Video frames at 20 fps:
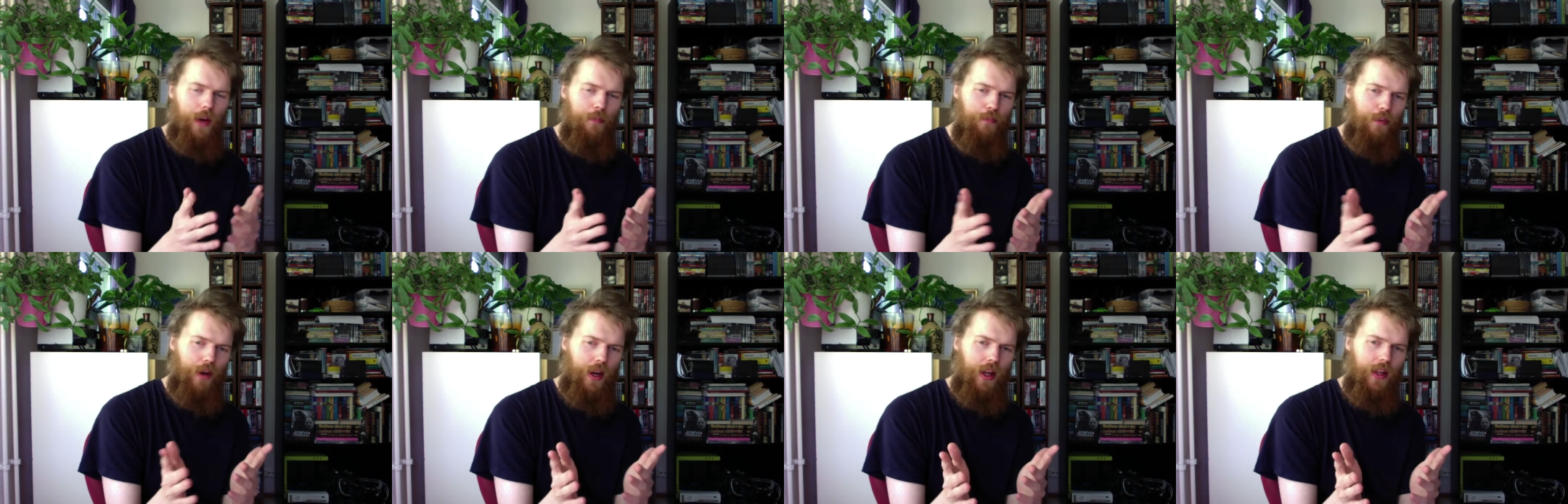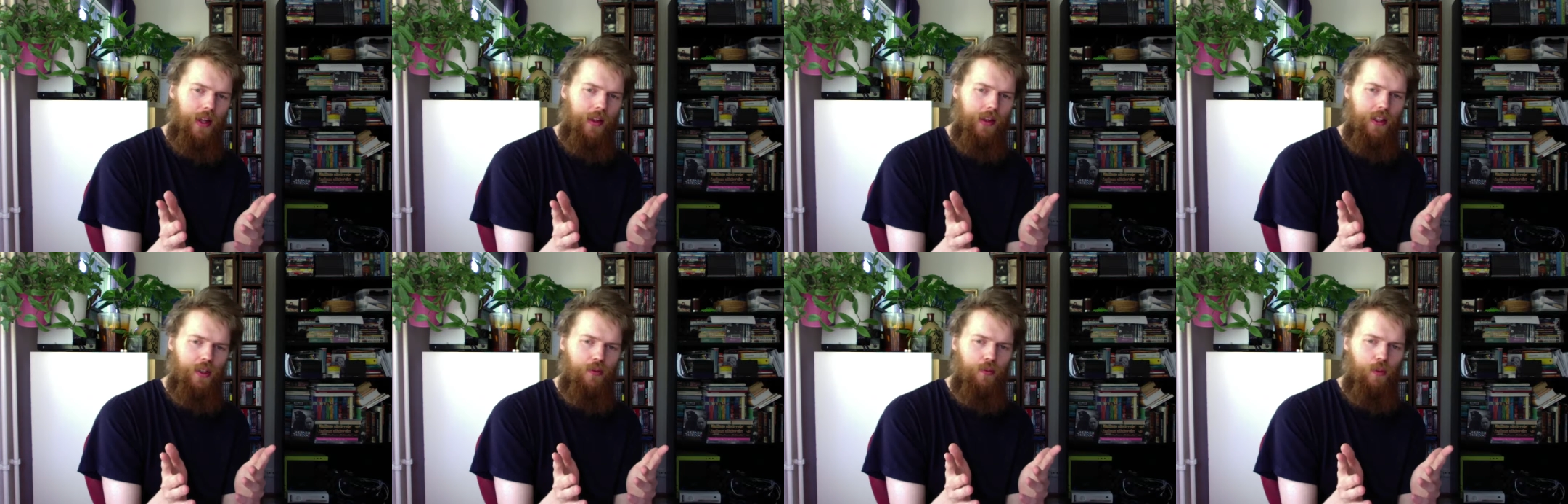
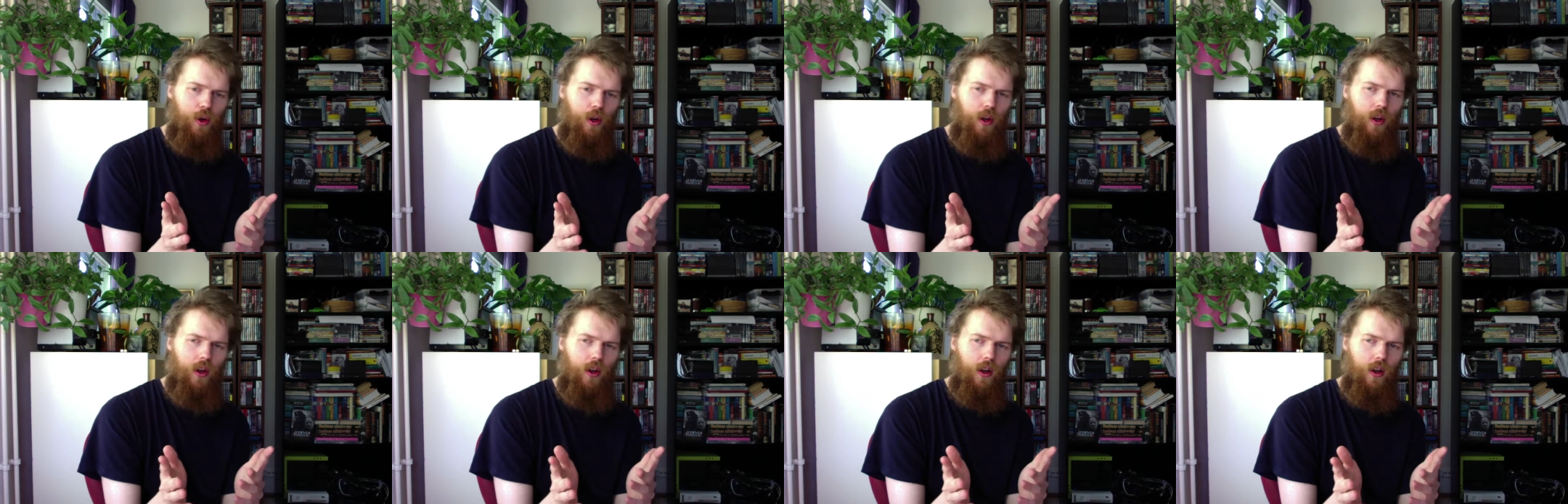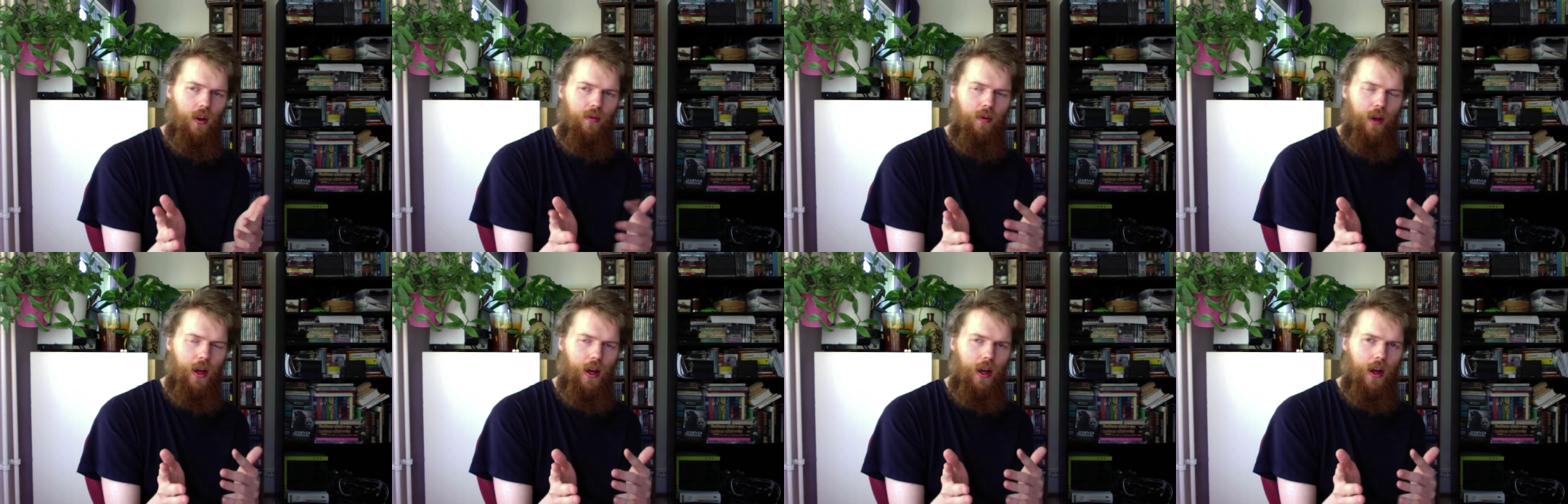apprentice model
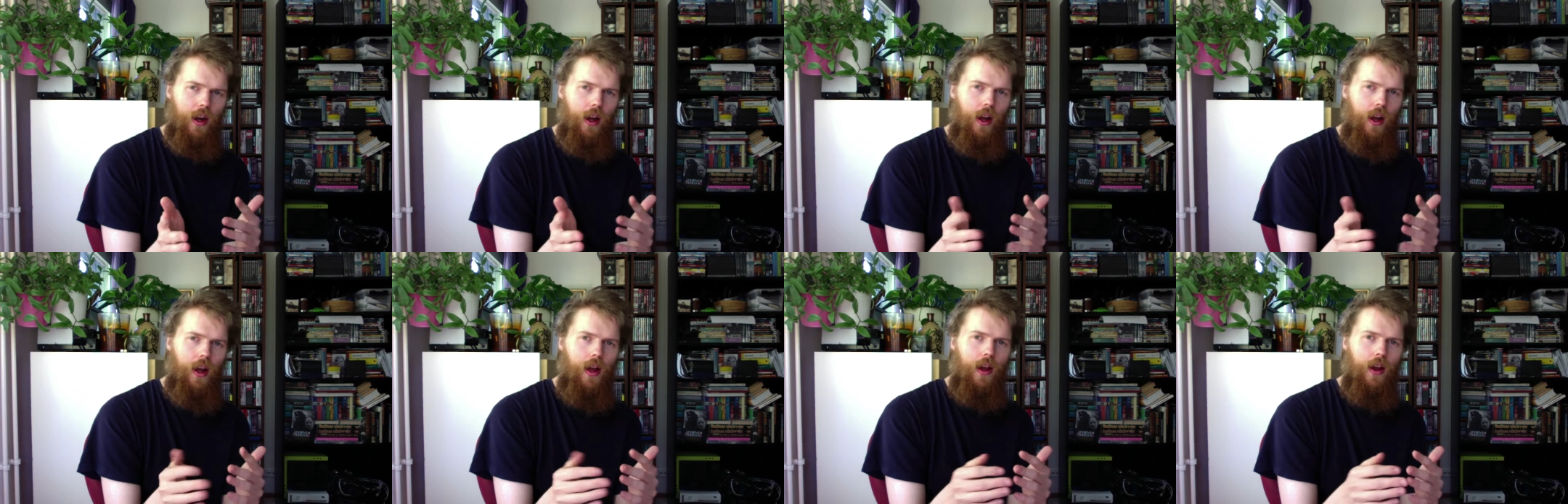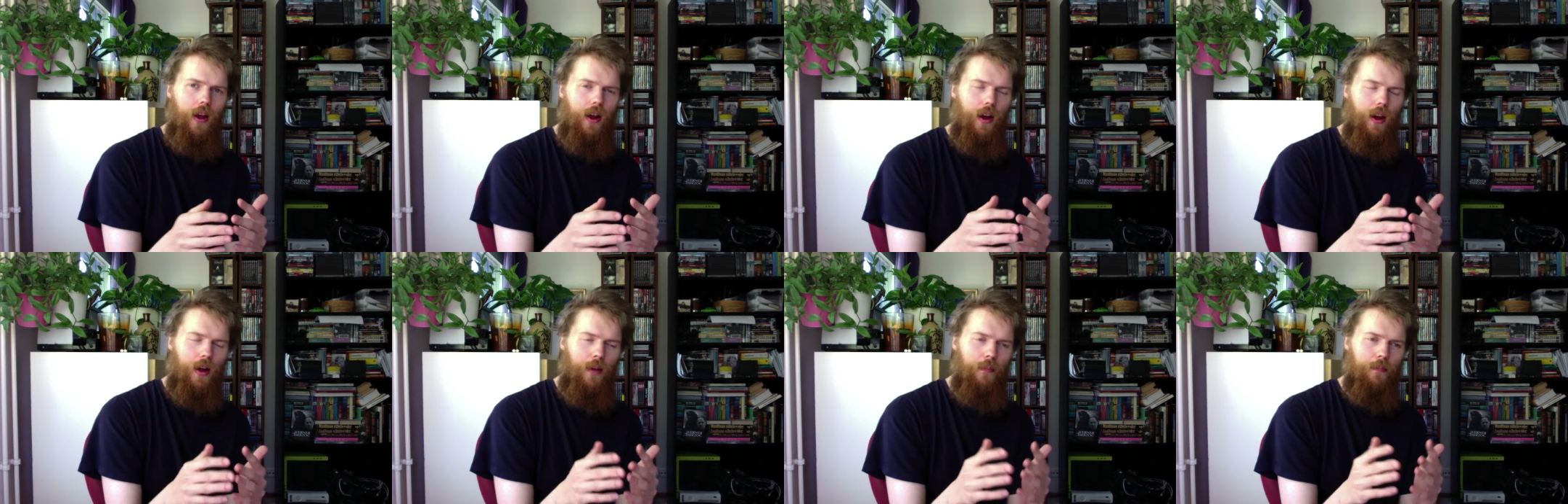where
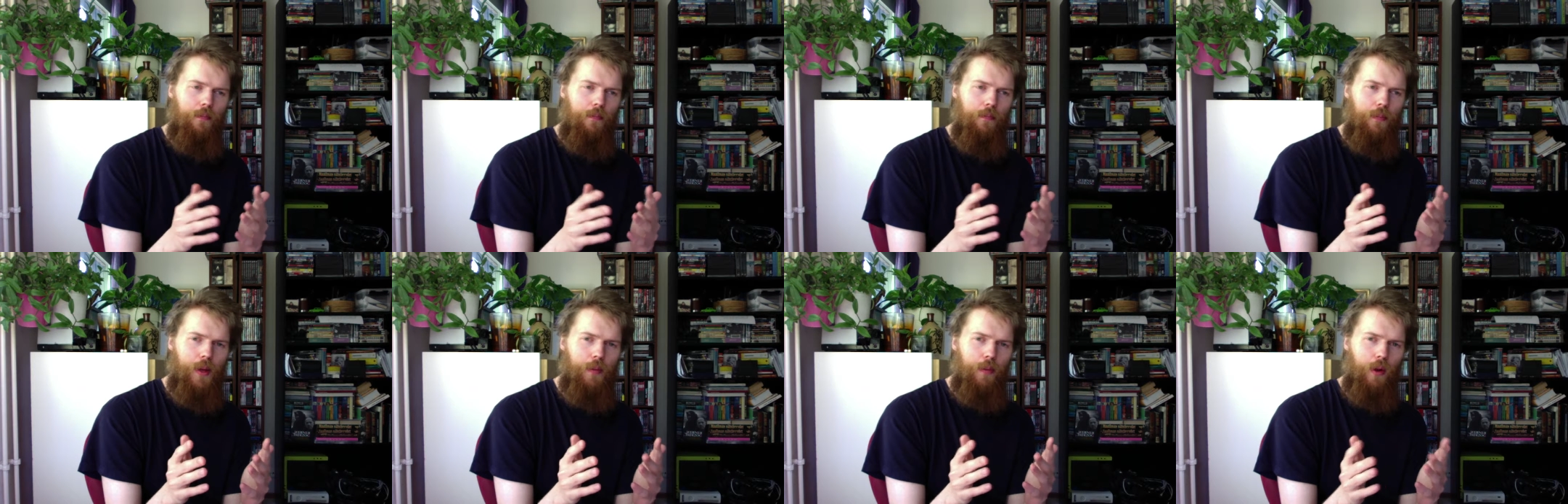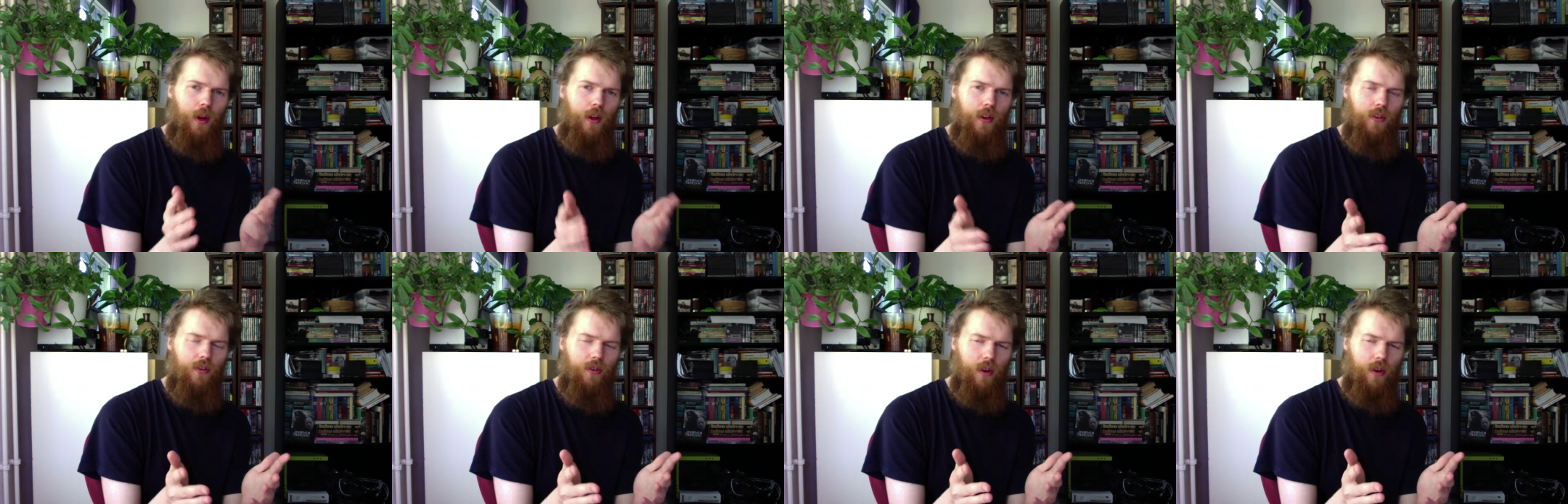people
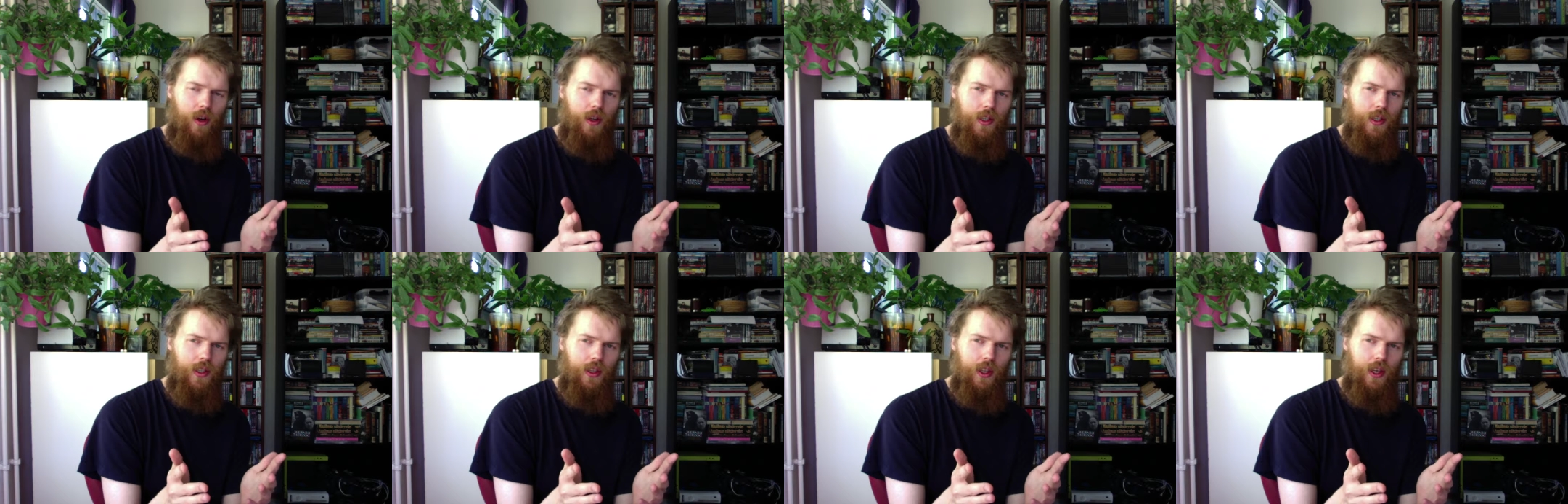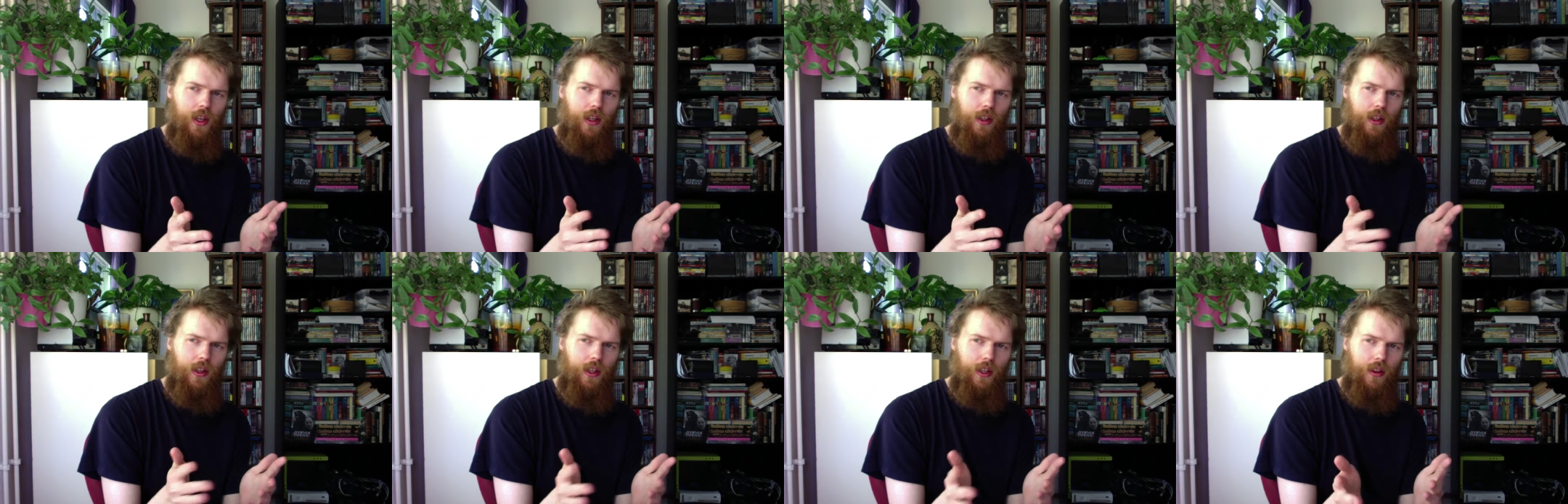are
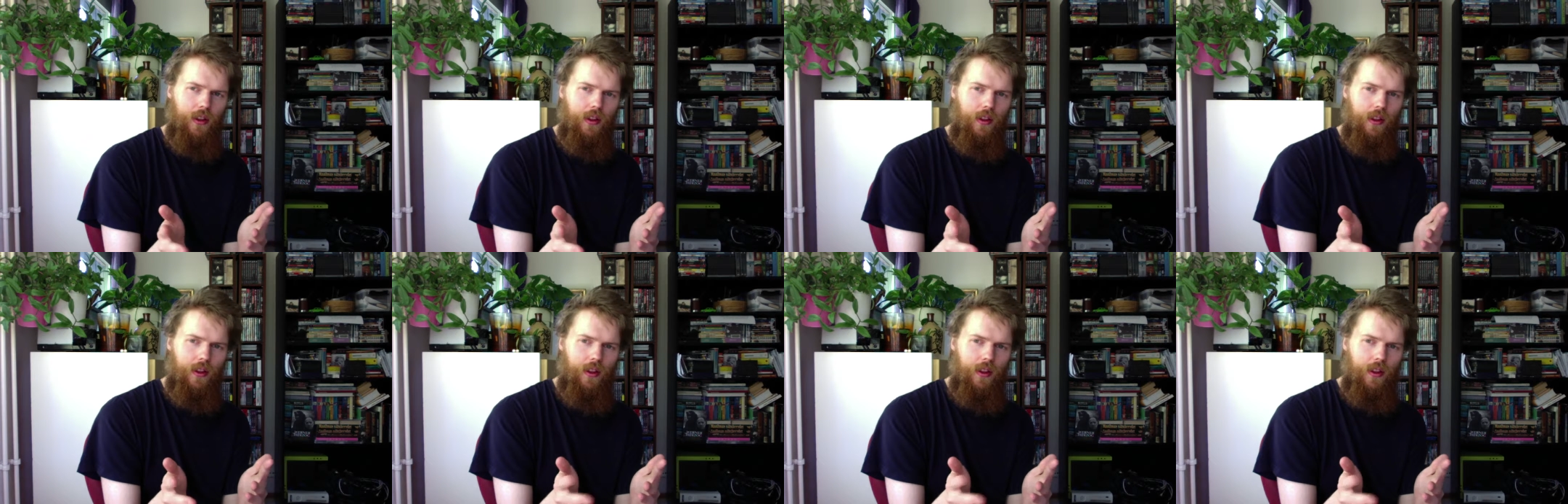trusting that